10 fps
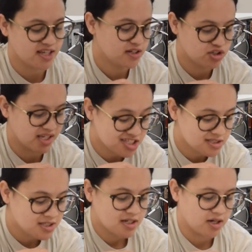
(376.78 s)
to
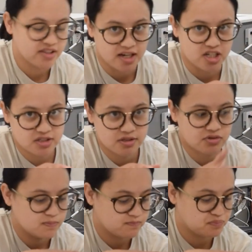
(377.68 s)
find the entire
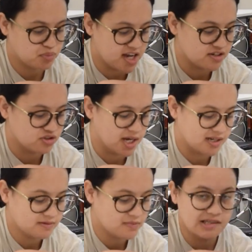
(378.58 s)
volume
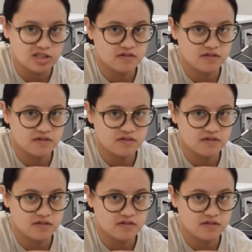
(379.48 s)
of